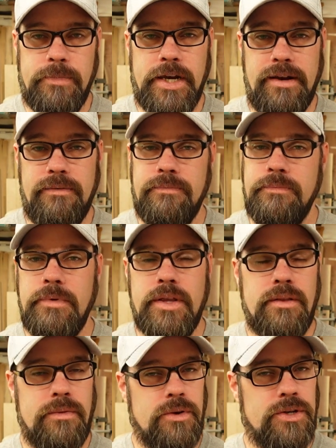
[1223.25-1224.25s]
But
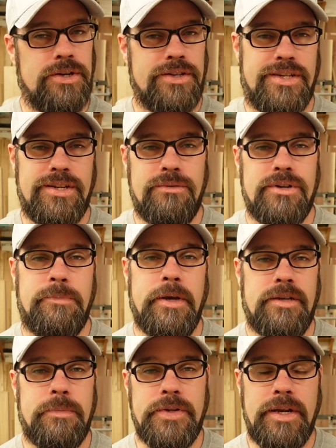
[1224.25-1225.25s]
those are still
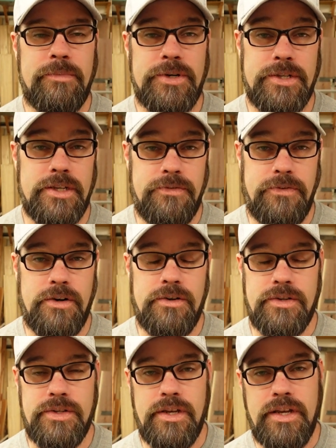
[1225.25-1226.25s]
respectable numbers as far
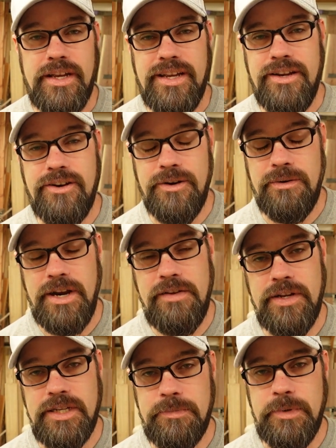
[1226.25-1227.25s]
as your
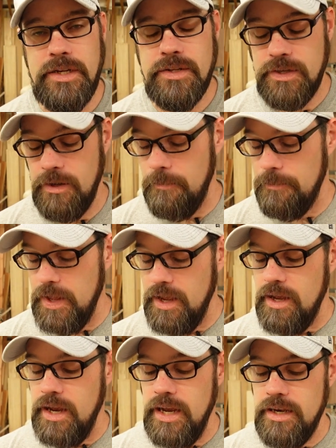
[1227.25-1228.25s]
engraving speed. So
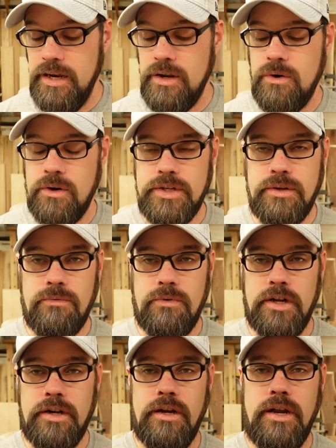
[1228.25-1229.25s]
I did, of course,
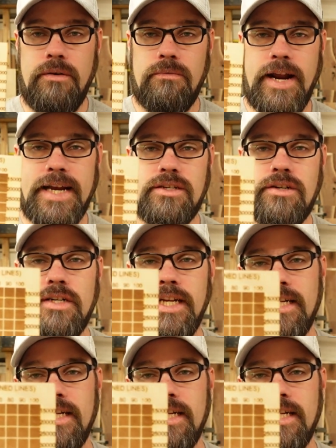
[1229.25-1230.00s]
run a raster